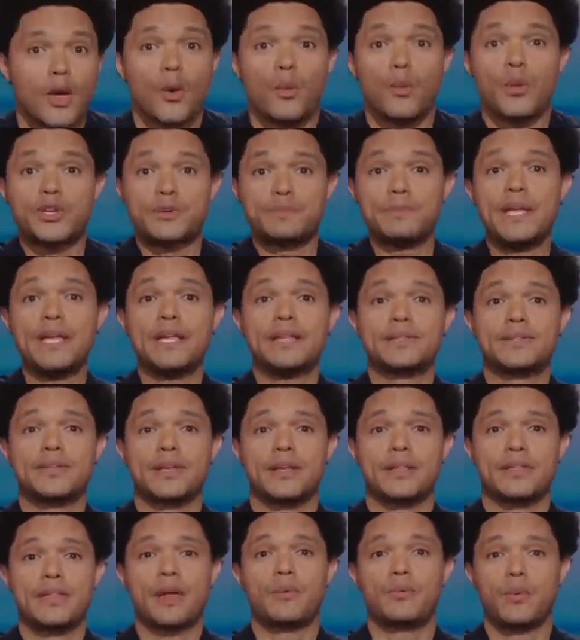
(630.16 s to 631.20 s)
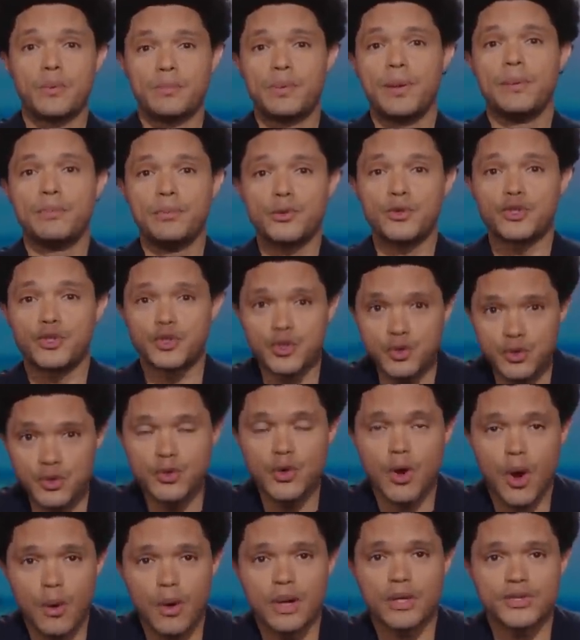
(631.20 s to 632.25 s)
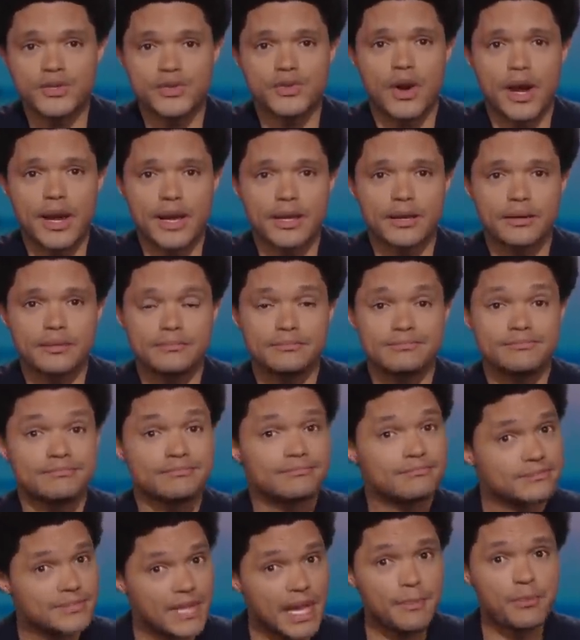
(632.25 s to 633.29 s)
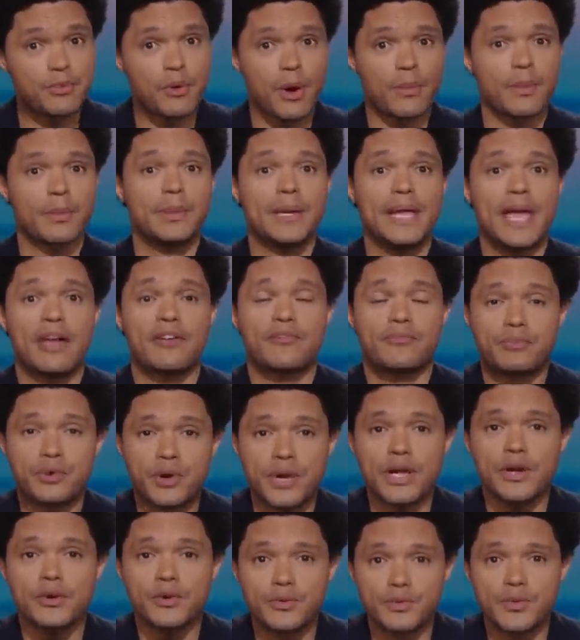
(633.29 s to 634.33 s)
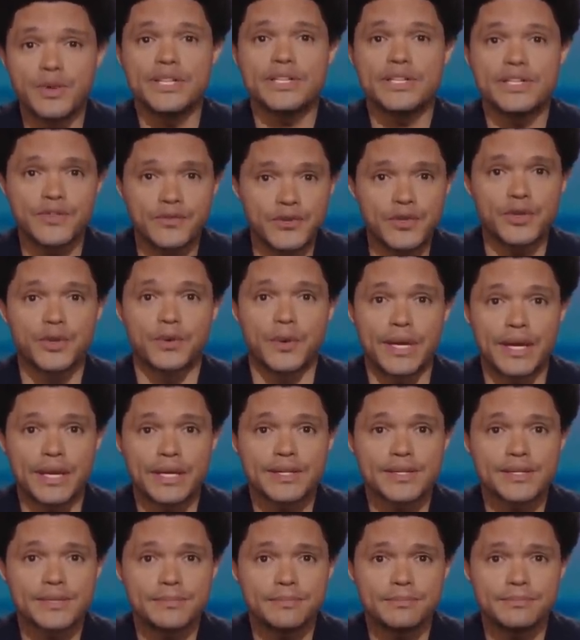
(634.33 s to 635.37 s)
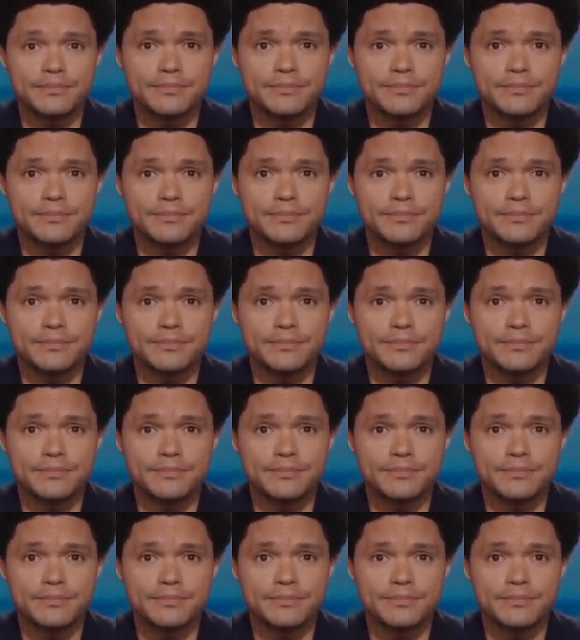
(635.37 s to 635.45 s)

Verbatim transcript: Which means that when people do go on strike, they probably have pretty good reasons for doing it.